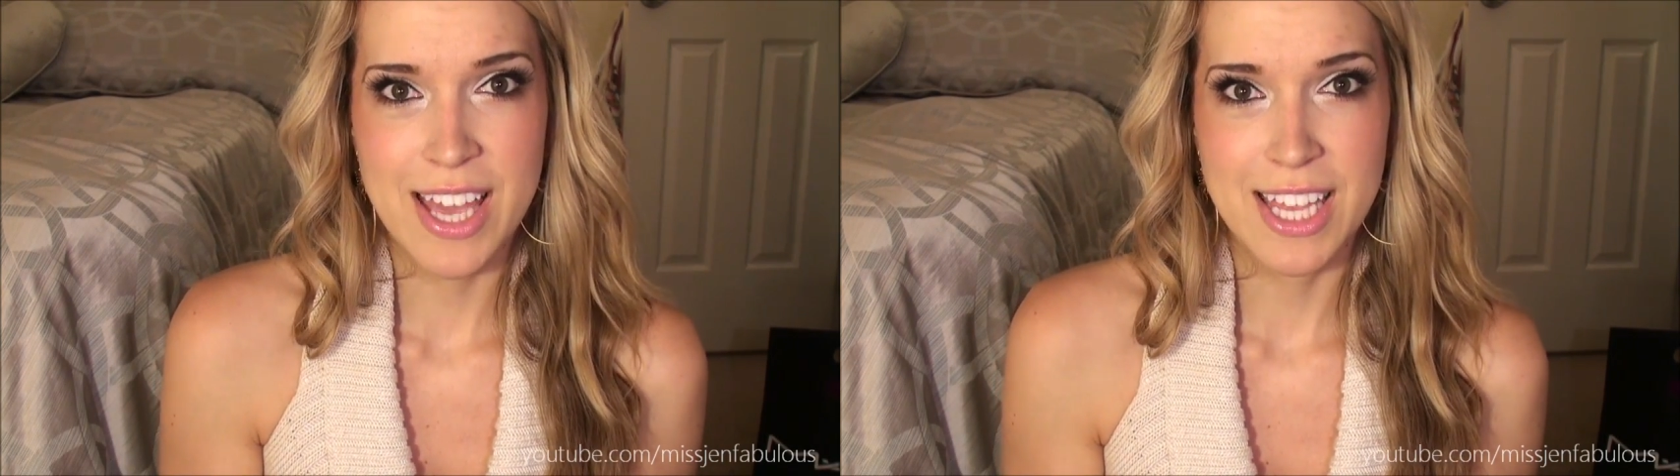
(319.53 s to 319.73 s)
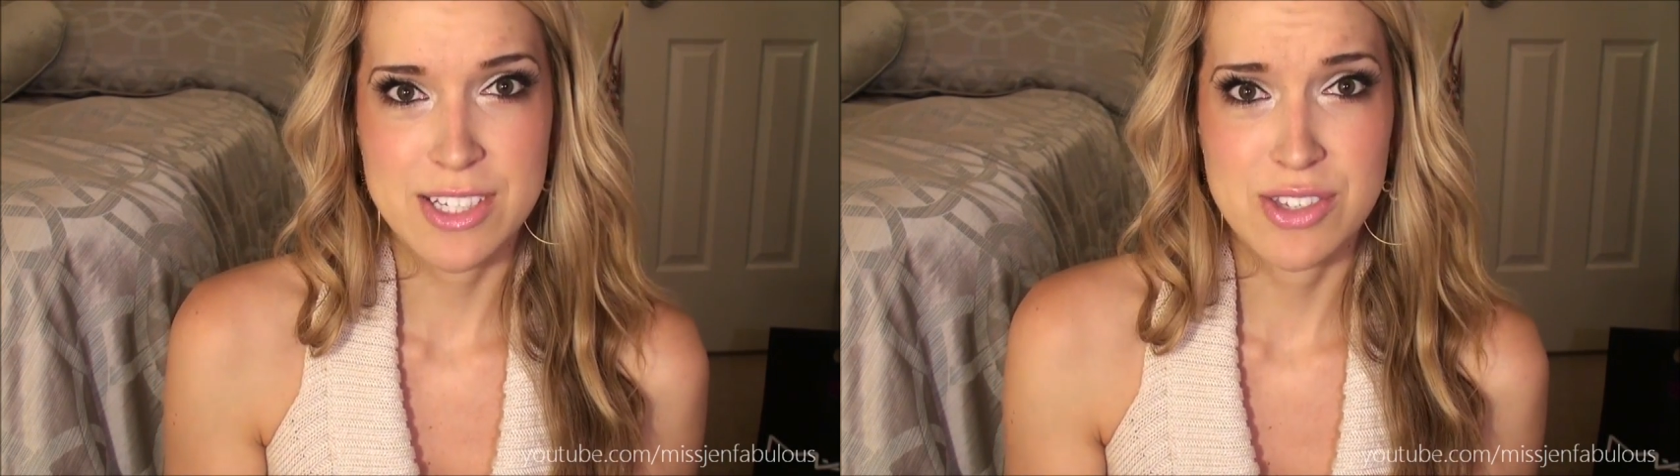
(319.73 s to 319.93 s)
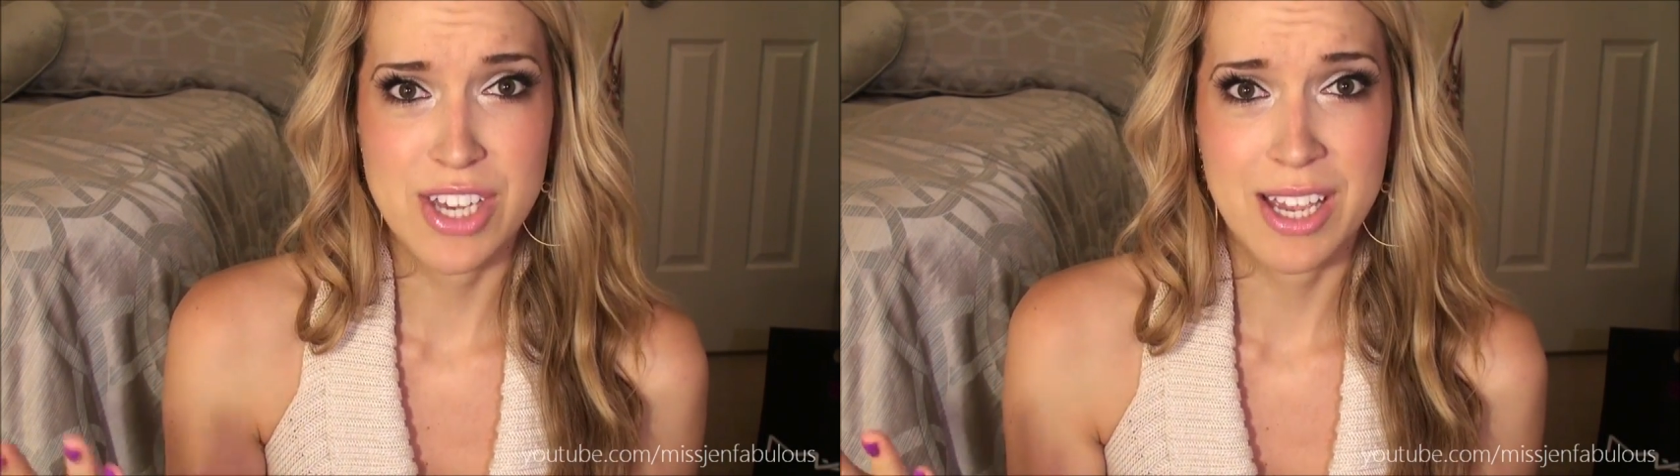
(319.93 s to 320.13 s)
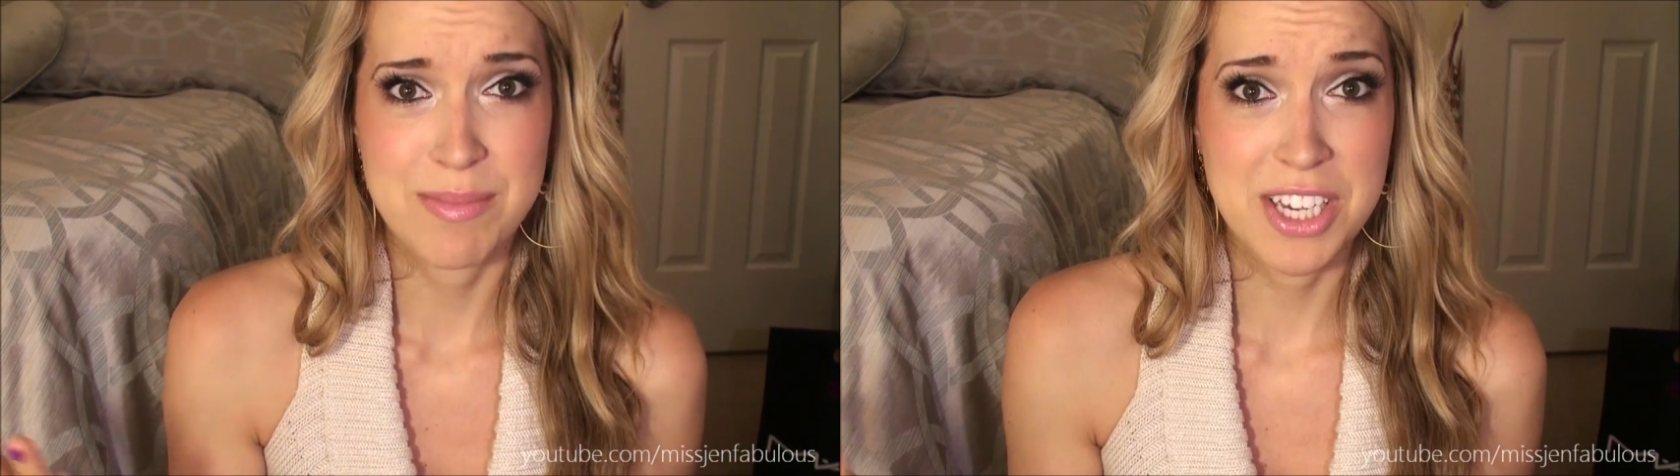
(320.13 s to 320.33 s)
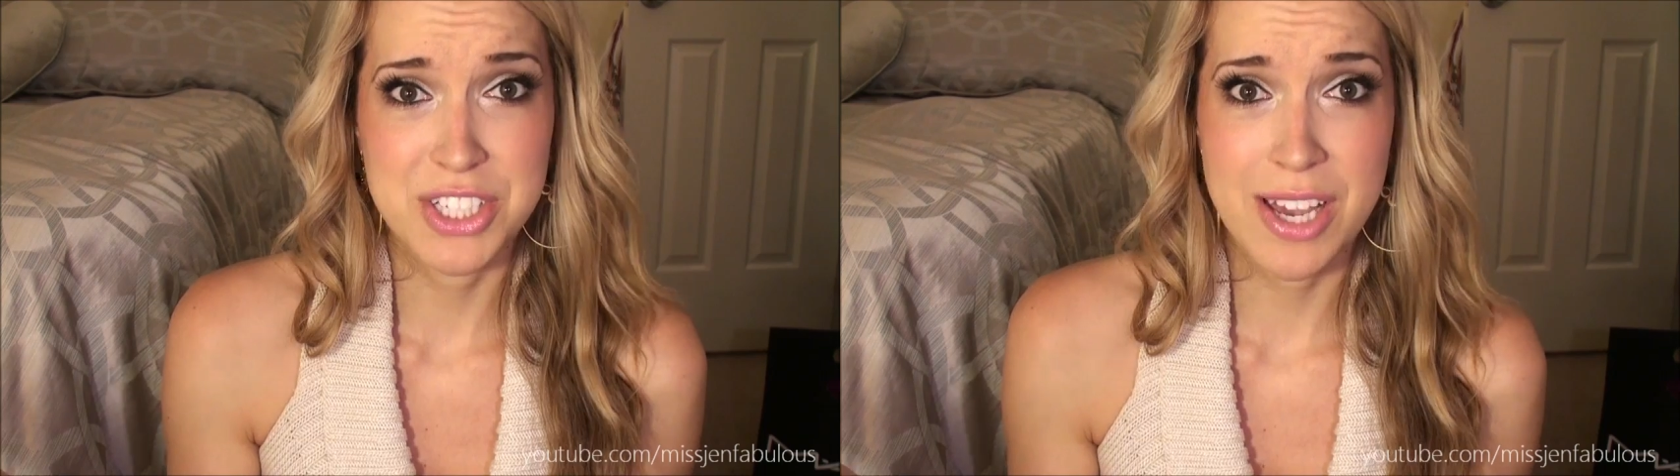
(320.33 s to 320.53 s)
I like to check and
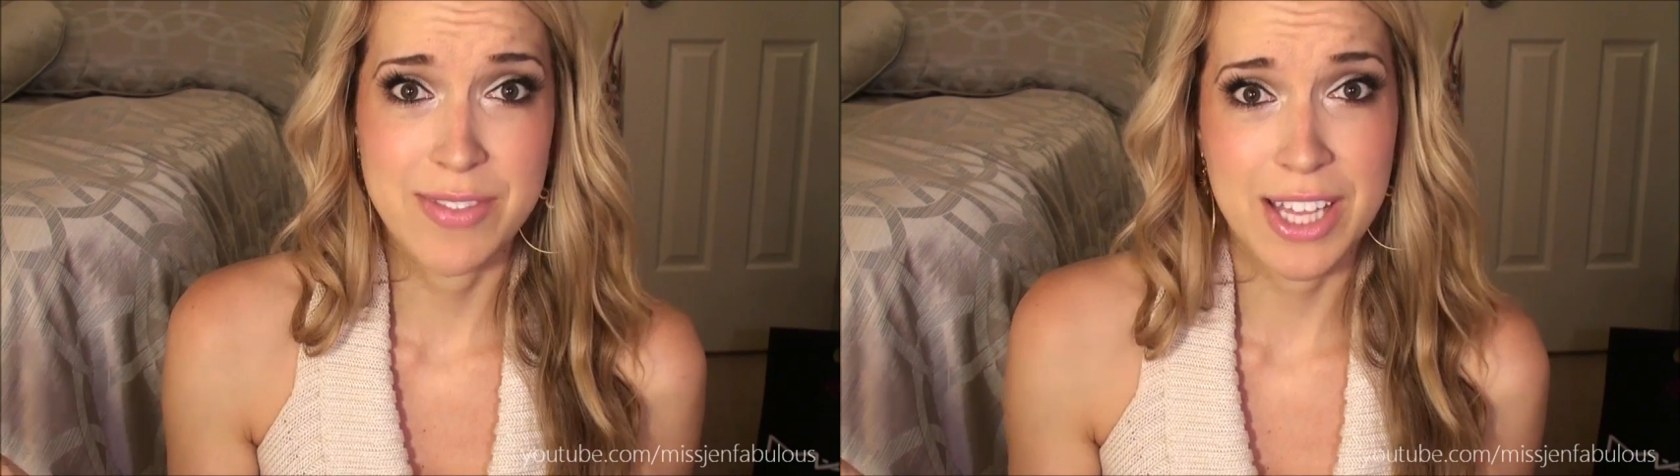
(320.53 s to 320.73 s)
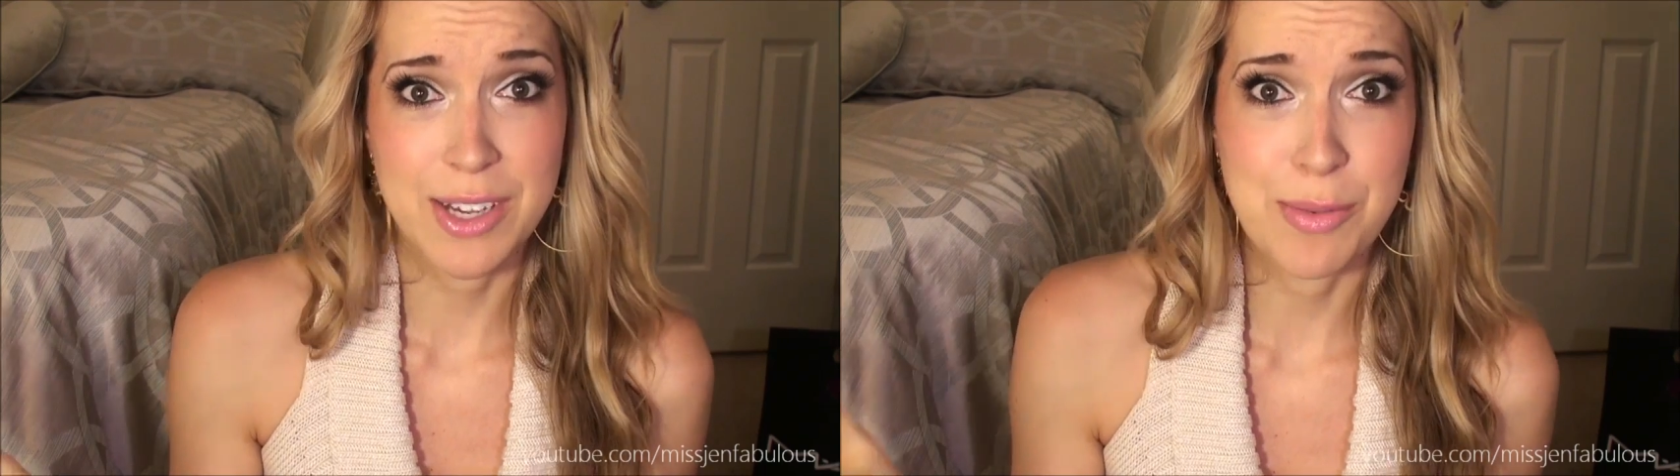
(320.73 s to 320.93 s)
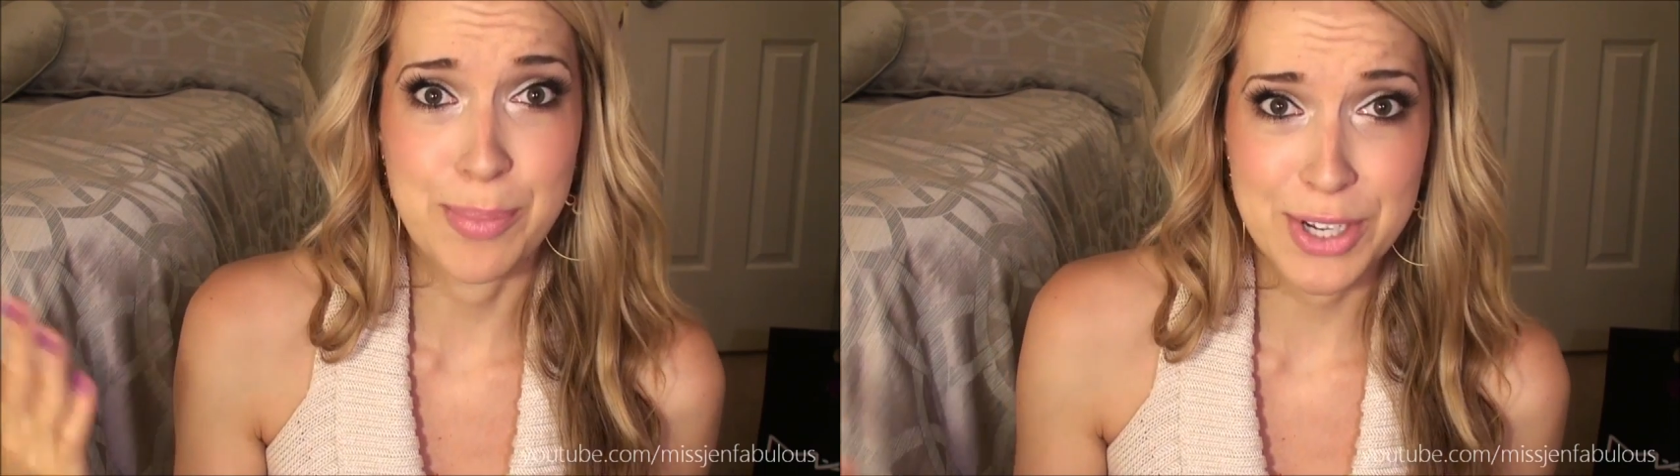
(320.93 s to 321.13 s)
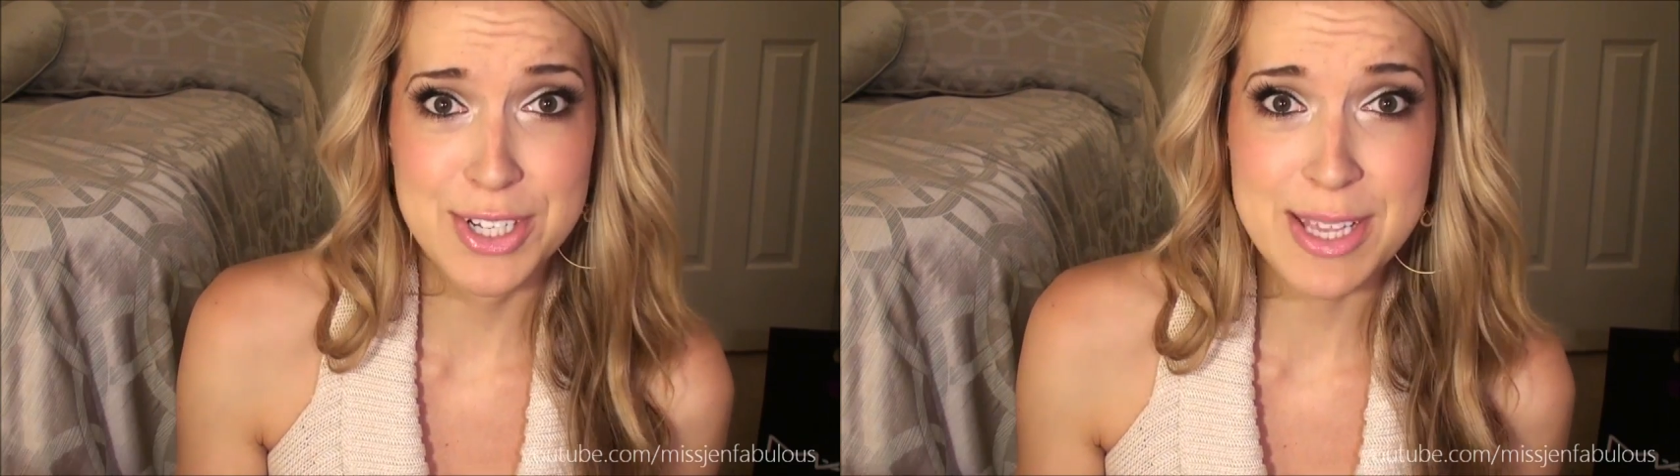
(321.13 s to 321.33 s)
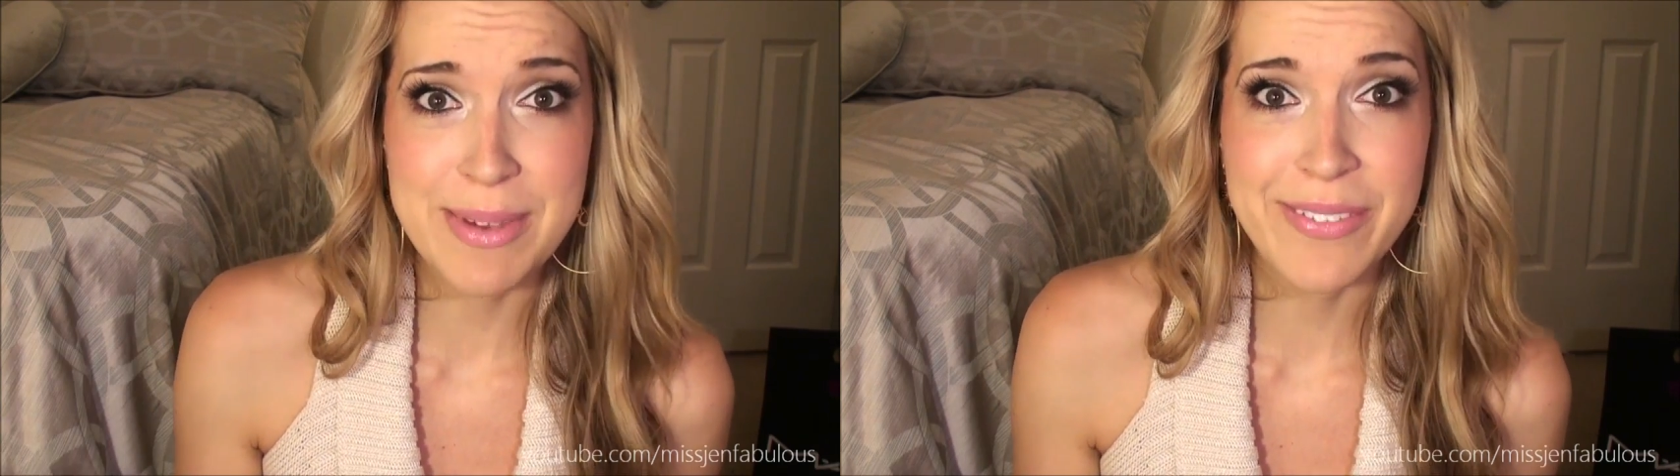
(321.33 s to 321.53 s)
make sure I have like no
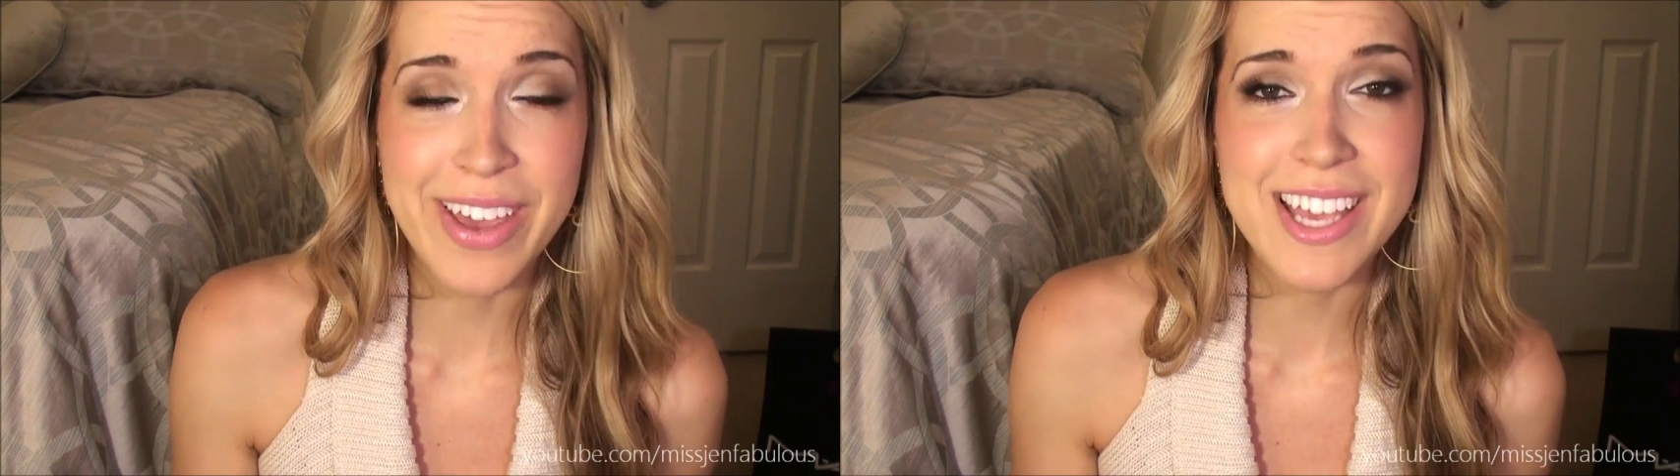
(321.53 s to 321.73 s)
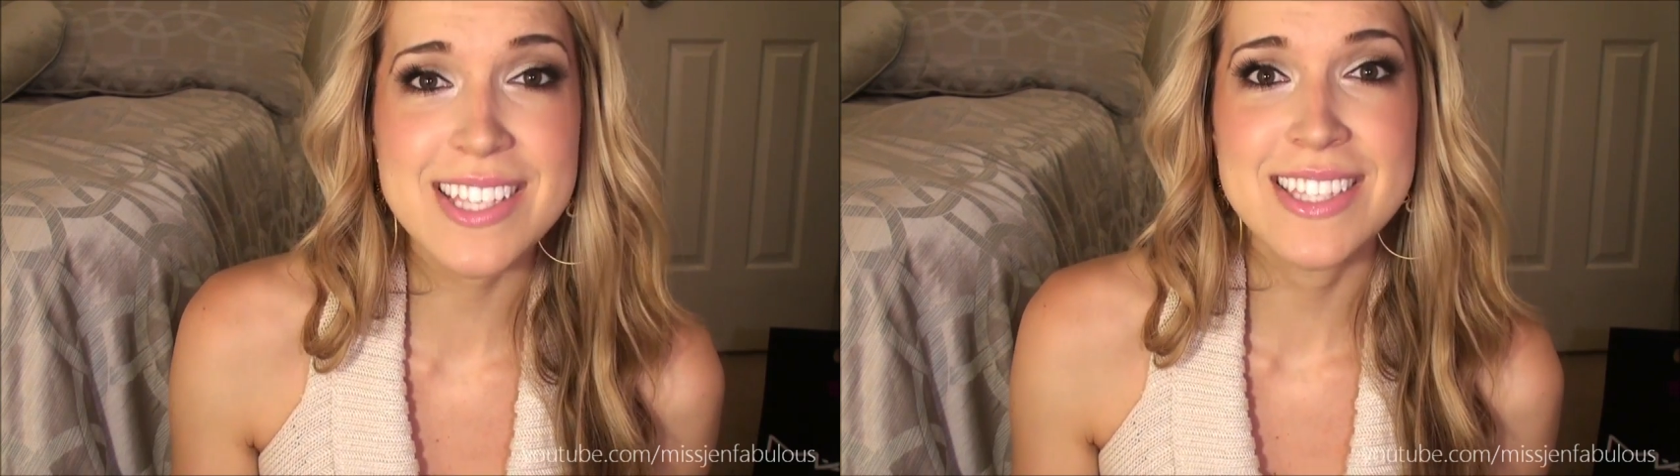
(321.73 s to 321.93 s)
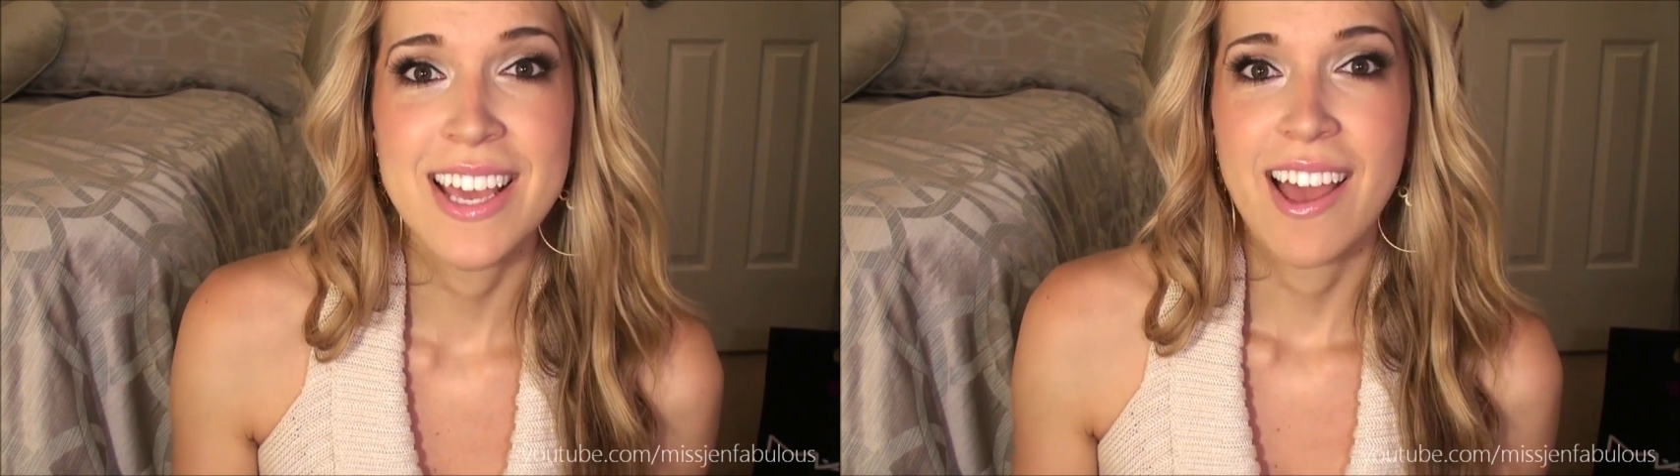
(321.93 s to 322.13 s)
boogers on my face.